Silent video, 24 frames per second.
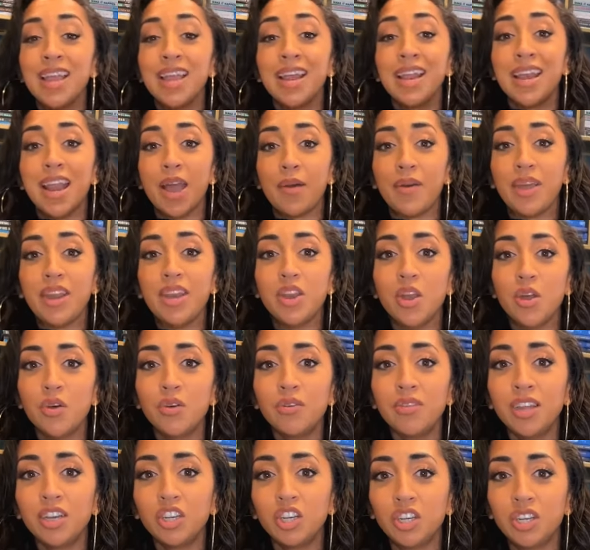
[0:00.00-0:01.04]
Now, I know
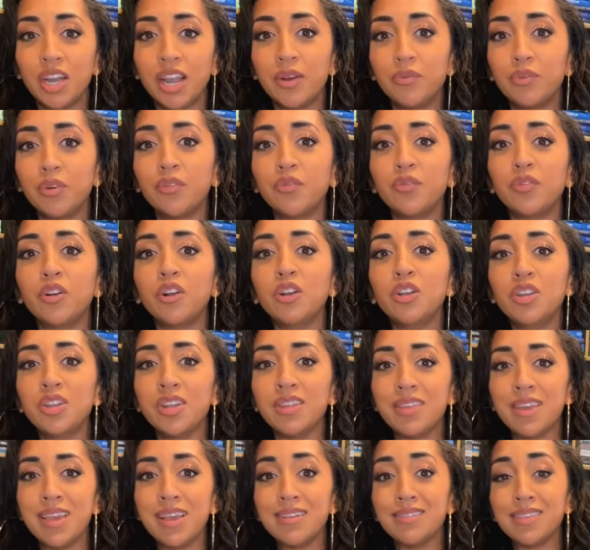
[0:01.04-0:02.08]
that Shan referred to
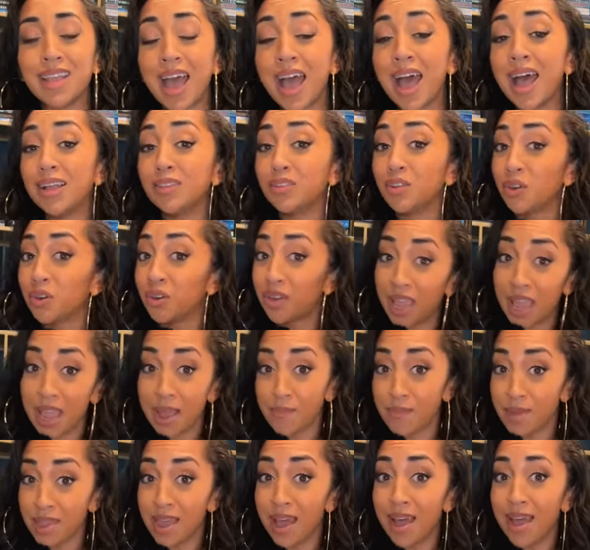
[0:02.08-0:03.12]
these as her
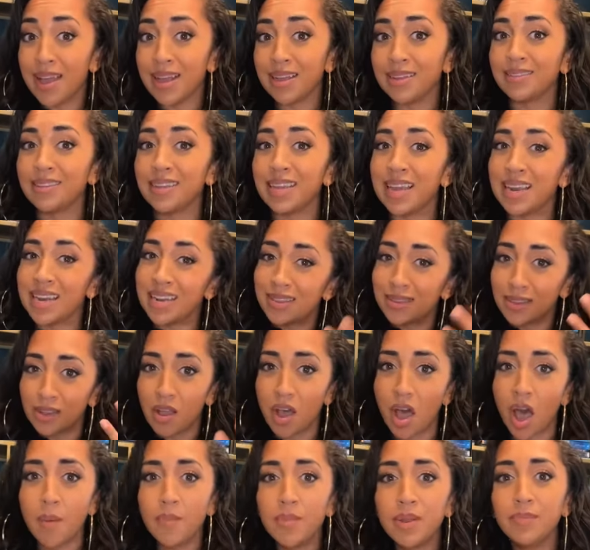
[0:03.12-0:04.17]
KPIs, and it's a
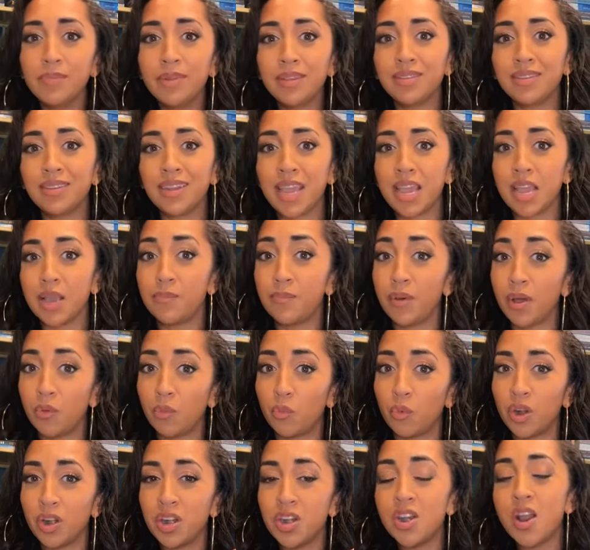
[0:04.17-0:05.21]
common mistake, but
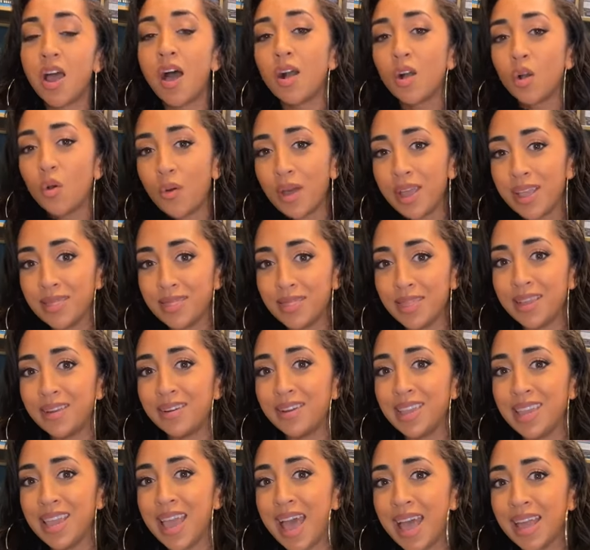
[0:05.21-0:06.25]
we're not quite there
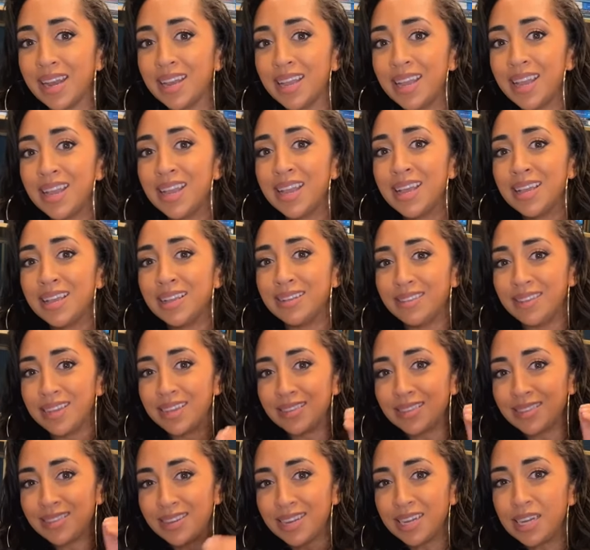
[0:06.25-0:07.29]
yet. You see,
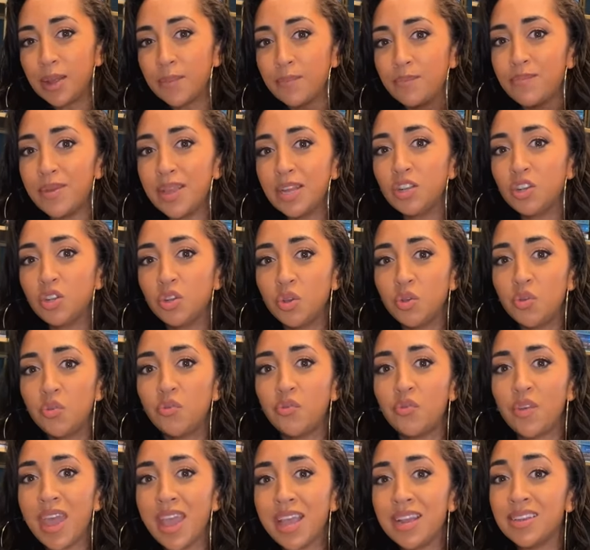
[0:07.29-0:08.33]
it's still a bit too
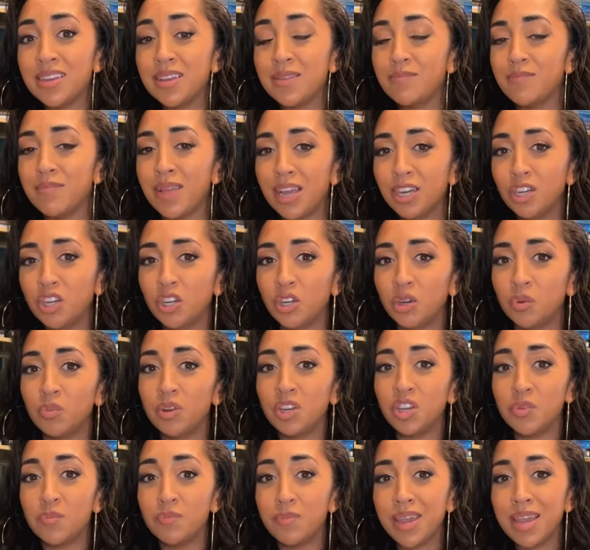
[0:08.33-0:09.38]
vague to measure,
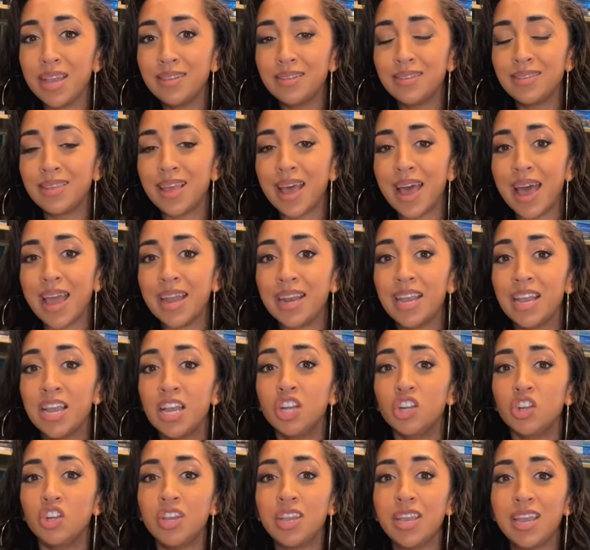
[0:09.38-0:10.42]
which means that
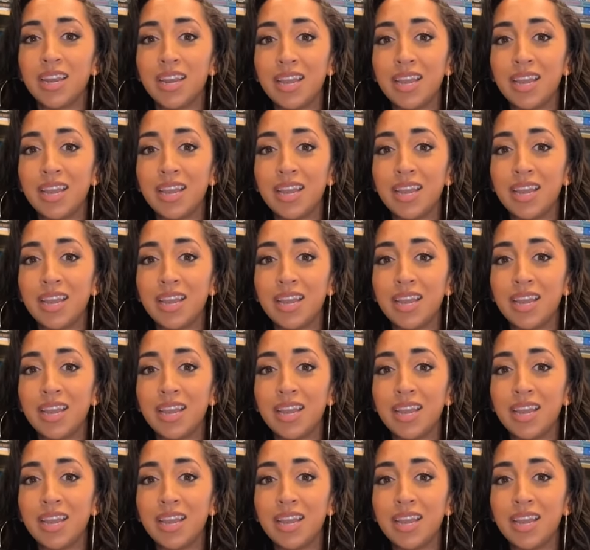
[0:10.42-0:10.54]
she can